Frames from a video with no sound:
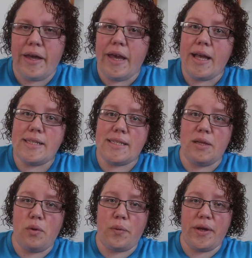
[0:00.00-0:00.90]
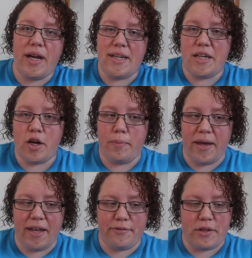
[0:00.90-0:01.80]
And see what we got in our
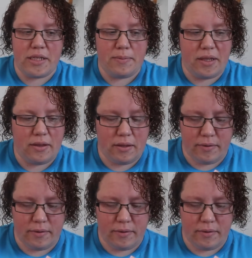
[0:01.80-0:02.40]
bag for this month.